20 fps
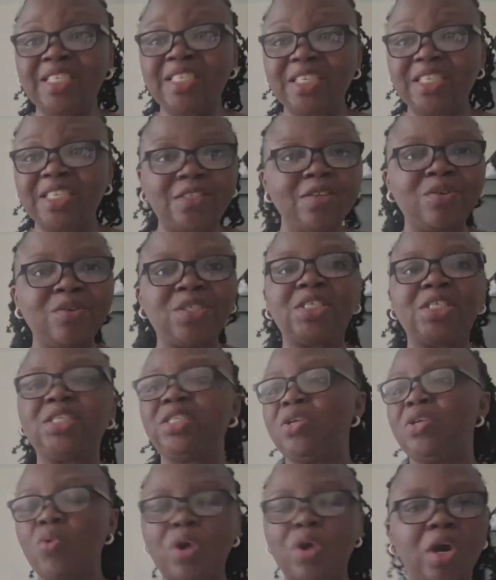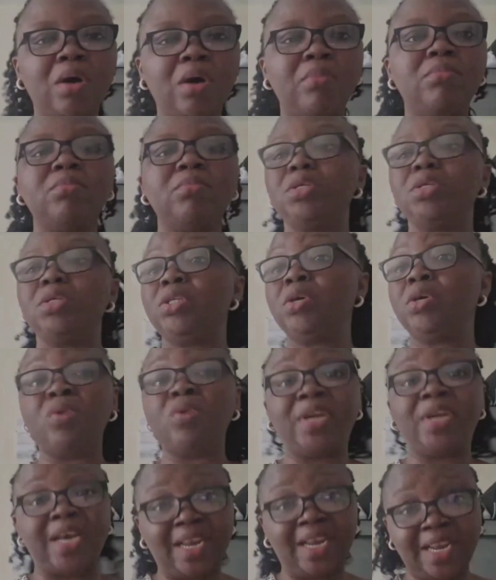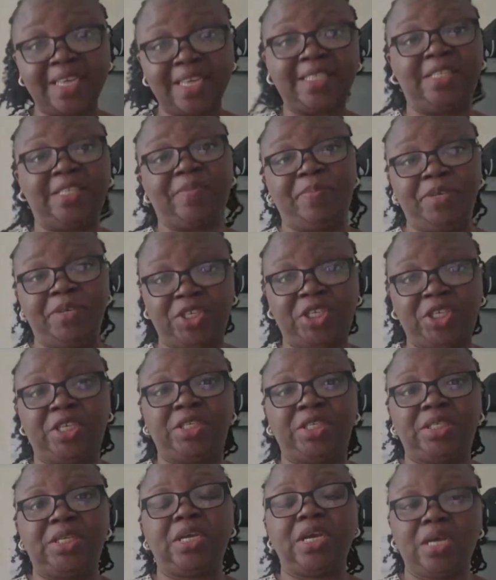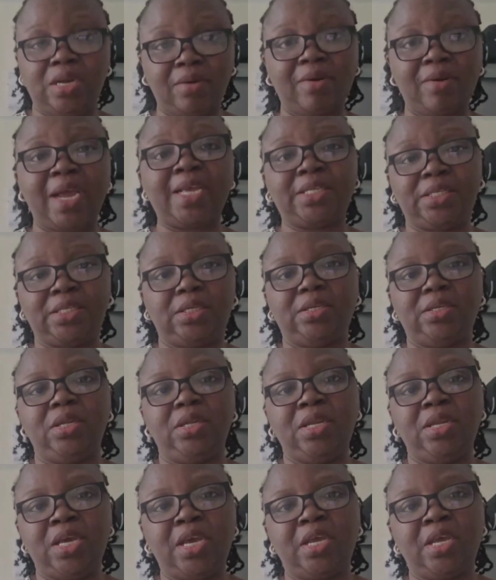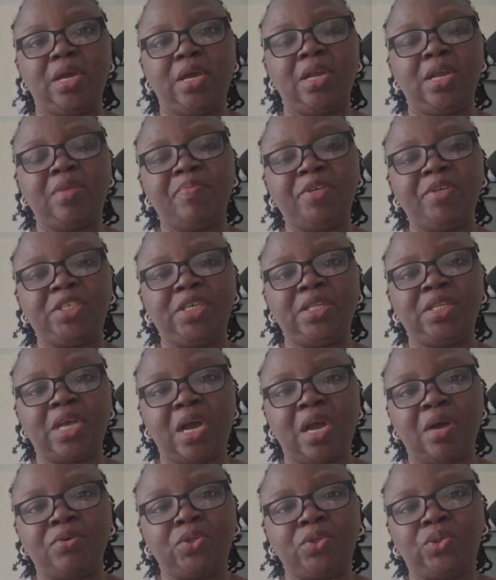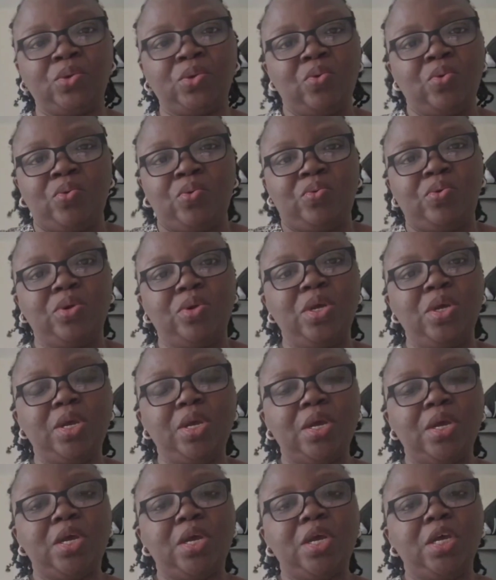The dialysis nurses, they will come, they will dialyze the patient right there at the patient house. So